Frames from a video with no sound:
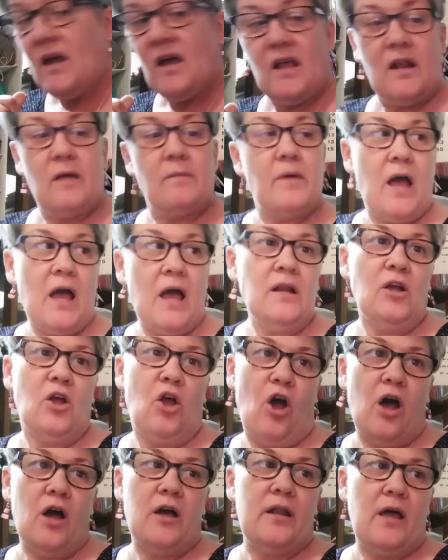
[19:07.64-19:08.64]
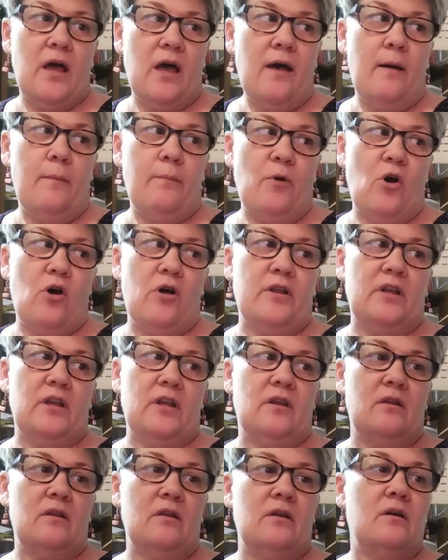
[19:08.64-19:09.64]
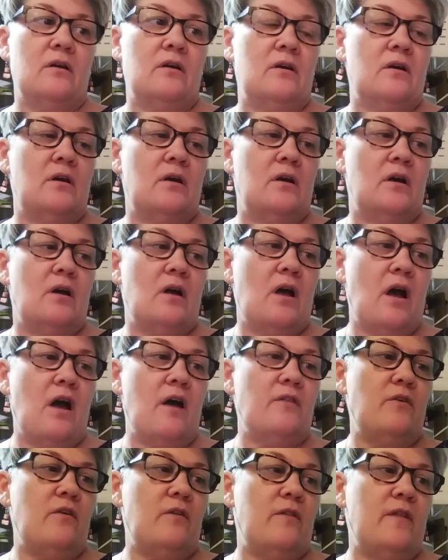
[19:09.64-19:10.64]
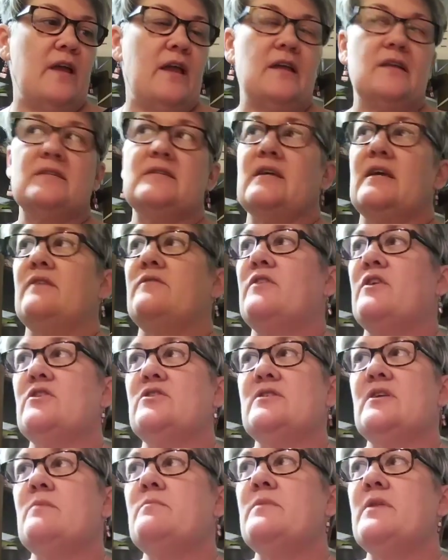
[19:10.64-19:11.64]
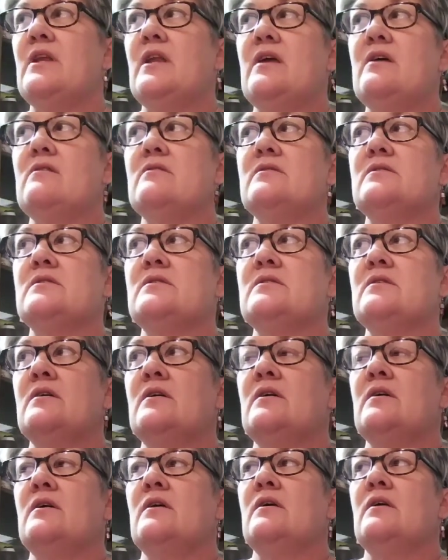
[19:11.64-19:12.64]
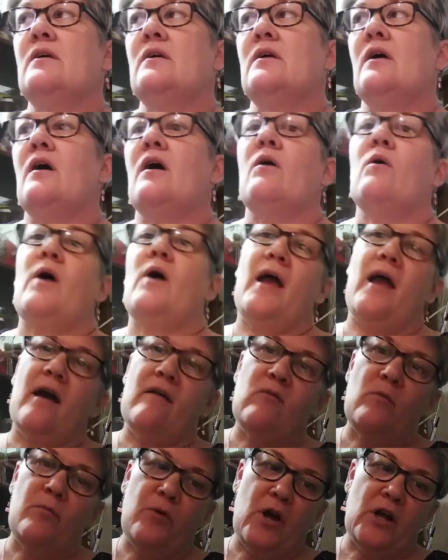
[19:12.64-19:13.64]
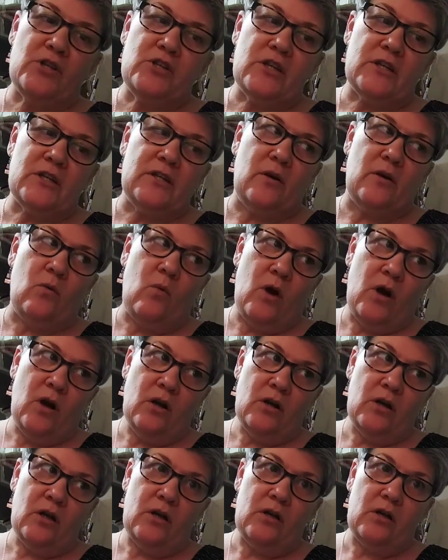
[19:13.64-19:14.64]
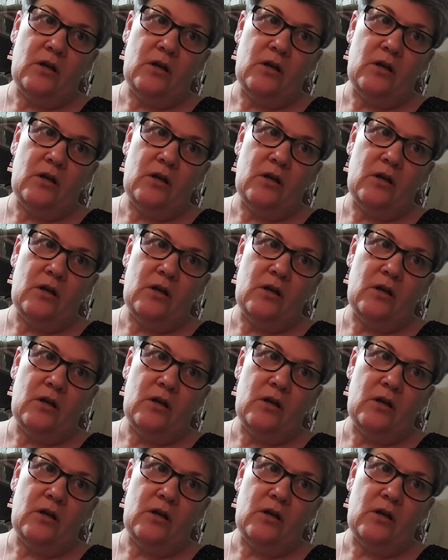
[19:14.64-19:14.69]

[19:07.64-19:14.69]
and I'm kind of caught up on other things. If there's something else, I have a project at work